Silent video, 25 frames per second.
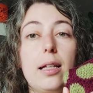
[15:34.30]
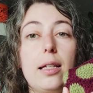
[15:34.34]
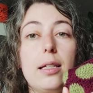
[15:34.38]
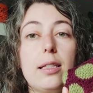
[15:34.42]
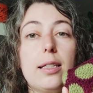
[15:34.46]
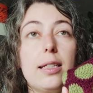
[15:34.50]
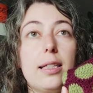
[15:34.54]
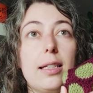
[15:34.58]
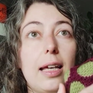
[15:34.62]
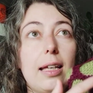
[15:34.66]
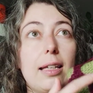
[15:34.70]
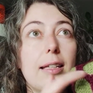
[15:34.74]

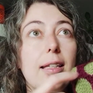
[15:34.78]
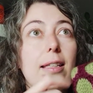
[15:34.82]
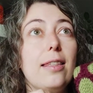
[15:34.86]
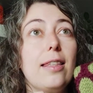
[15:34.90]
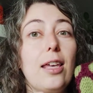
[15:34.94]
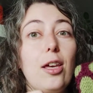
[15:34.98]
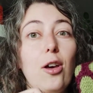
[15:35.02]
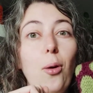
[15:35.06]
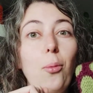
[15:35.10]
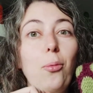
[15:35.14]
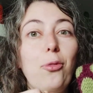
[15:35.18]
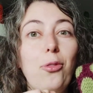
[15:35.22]
stated
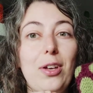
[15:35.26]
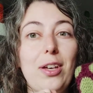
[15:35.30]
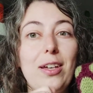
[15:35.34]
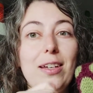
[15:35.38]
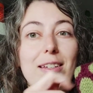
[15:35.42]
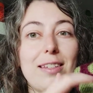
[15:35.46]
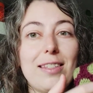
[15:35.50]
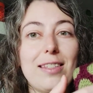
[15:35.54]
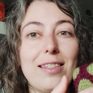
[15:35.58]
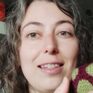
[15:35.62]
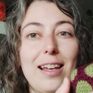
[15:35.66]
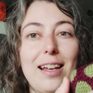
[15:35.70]
the
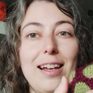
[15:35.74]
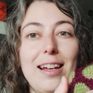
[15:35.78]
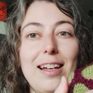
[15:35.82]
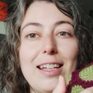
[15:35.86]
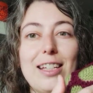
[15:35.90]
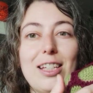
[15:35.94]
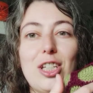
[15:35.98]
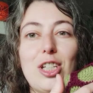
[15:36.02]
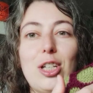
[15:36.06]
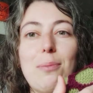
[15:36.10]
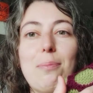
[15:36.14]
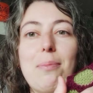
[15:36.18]
obvious.
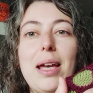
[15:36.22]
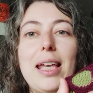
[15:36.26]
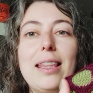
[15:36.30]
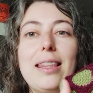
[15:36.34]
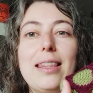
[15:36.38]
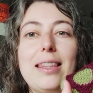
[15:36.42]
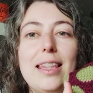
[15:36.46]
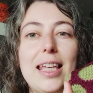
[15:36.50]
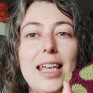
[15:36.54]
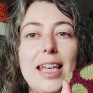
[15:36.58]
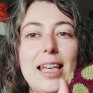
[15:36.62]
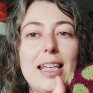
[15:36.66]
She
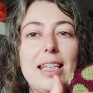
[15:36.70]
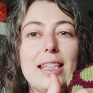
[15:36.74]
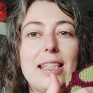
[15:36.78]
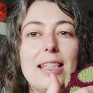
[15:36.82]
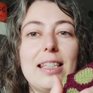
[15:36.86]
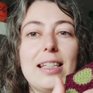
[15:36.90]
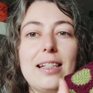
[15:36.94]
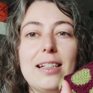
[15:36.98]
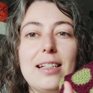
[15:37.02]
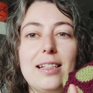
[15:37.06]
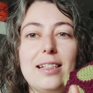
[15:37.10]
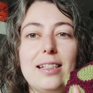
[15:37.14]
made these,